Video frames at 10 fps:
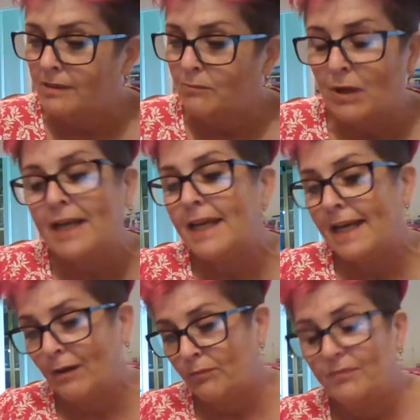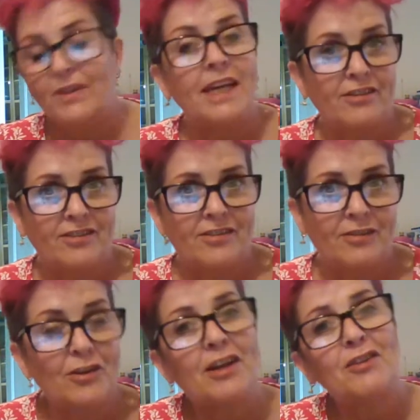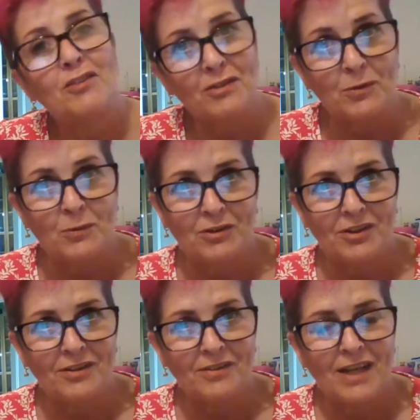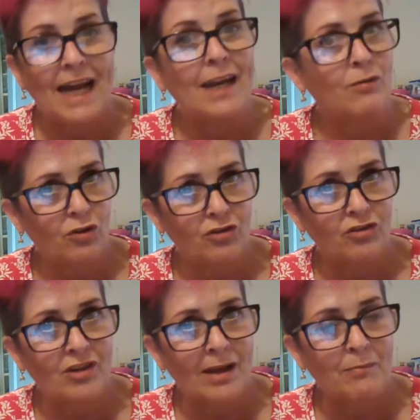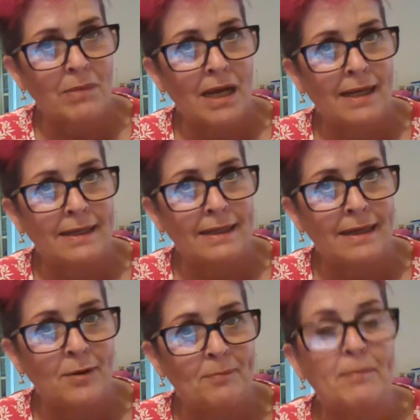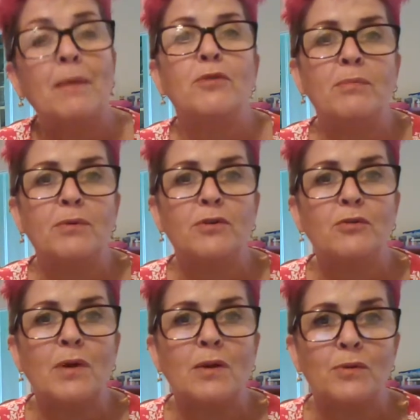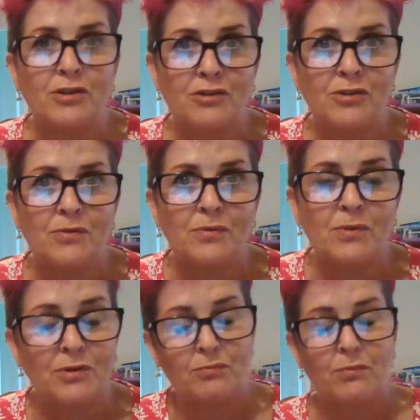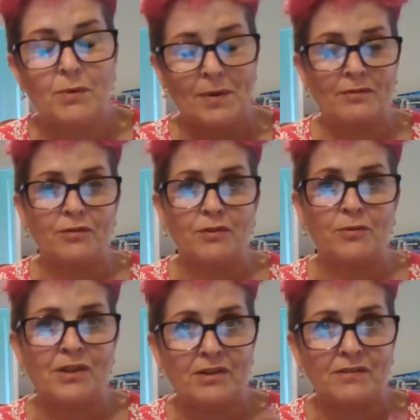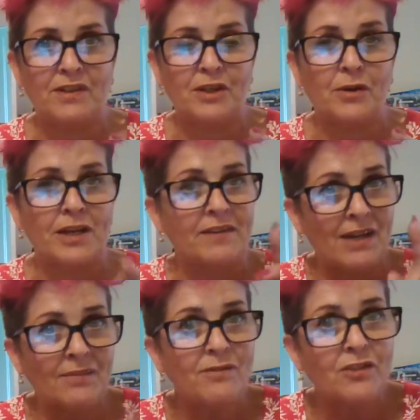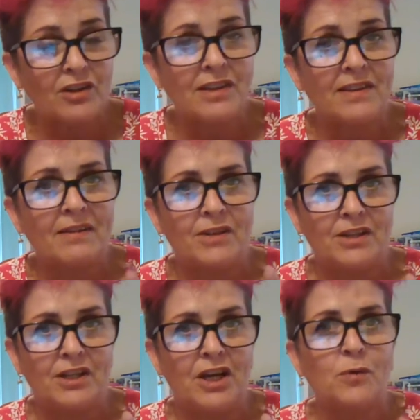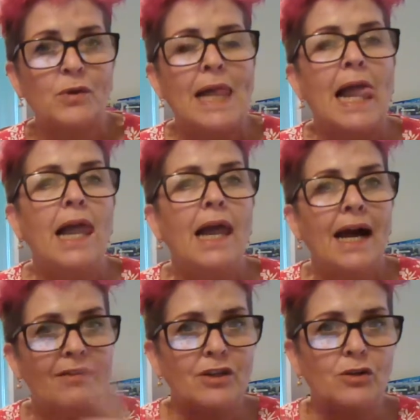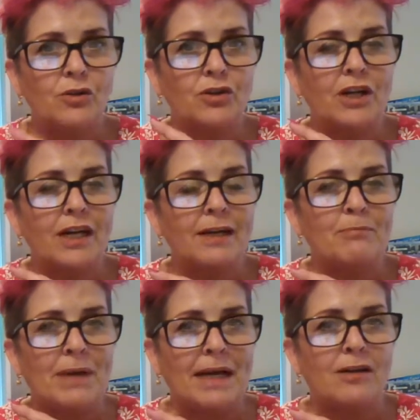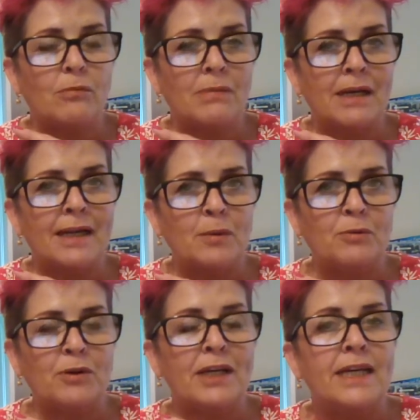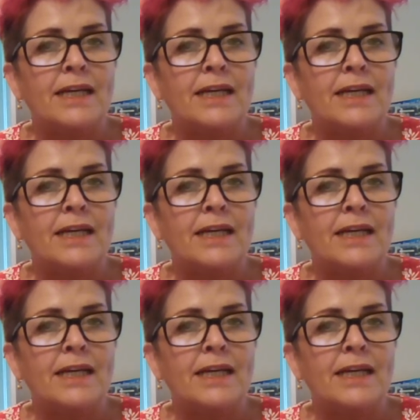But anyhow, yes, so that's the future. And I've got to start my memory book as well, which we went through, did the video on it. If you haven't seen that video, have a look back on my library.